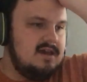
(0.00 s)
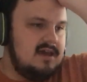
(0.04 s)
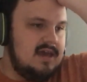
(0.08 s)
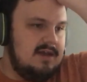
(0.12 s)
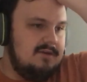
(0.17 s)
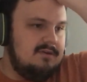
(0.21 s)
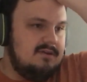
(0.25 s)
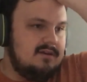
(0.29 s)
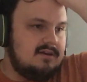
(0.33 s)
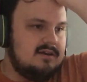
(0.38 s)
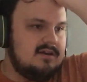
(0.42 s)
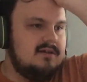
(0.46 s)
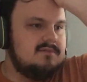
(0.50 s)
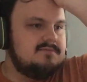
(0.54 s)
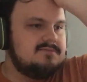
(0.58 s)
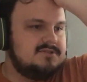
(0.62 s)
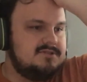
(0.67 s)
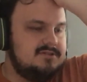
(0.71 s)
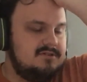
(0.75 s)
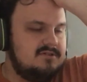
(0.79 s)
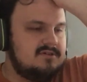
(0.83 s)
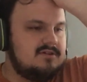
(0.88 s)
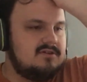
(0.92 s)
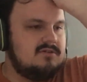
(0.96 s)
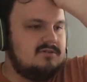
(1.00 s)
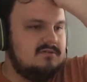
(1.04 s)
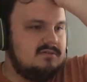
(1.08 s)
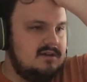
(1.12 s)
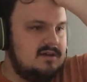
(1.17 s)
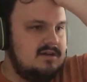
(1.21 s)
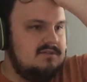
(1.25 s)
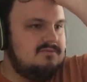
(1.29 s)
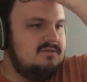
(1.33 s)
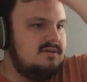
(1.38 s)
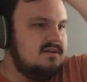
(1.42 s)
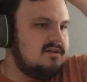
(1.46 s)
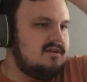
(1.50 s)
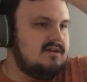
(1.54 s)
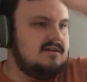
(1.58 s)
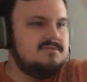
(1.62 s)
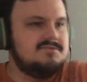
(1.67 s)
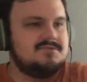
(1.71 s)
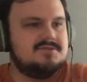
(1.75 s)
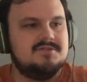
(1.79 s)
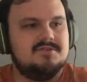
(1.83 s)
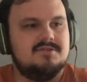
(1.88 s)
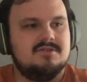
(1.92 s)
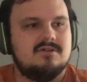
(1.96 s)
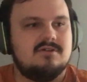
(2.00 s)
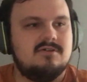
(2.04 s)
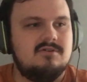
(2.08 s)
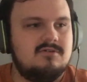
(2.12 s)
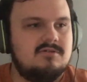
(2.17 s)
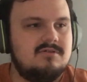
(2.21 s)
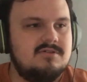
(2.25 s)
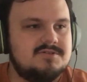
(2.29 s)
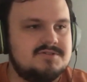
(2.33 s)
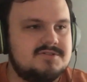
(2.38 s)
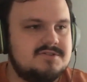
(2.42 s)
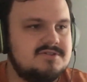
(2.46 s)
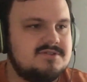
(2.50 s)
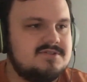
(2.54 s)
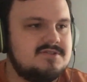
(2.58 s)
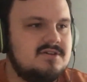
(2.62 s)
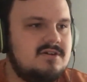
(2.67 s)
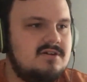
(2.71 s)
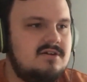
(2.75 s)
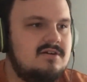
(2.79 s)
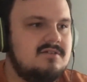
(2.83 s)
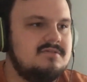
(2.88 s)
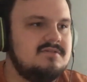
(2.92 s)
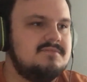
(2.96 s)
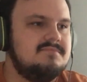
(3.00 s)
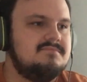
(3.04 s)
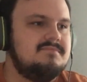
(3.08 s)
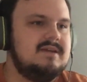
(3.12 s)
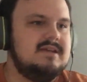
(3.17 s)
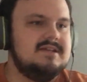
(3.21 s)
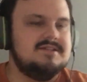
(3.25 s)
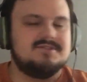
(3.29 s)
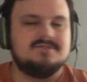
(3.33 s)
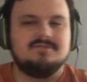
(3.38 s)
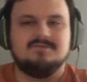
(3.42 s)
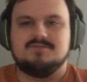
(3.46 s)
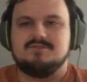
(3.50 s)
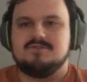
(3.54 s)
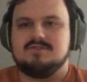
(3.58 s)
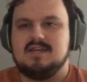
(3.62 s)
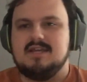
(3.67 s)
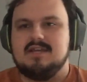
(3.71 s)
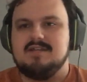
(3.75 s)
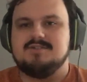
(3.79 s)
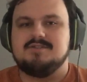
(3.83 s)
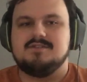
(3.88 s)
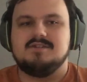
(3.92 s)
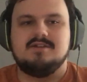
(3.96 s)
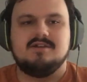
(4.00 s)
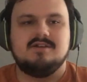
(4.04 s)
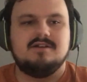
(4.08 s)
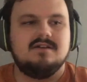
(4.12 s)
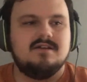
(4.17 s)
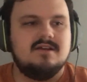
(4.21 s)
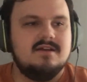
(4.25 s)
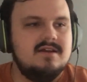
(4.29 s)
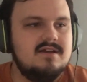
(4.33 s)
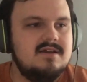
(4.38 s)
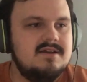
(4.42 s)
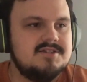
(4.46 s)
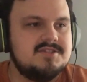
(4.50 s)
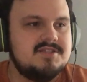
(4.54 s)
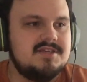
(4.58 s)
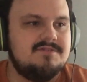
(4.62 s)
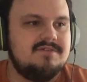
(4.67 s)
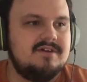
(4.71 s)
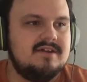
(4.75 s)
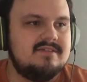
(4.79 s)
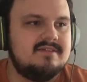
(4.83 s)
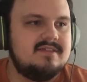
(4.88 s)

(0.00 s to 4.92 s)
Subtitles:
And when it comes to the chorus of the song, the beat still stays there, stuff like